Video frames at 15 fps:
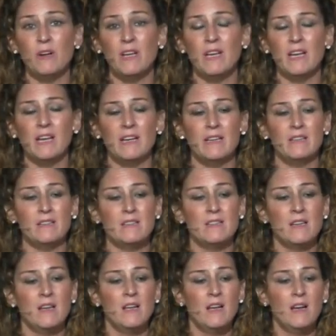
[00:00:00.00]
Yeah. And
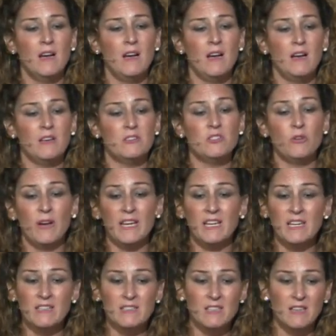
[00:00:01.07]
uh, so I
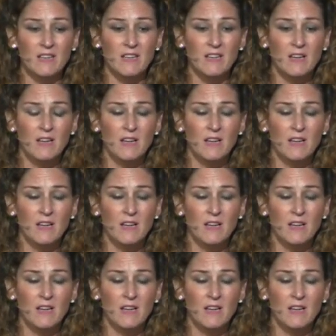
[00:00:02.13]
get to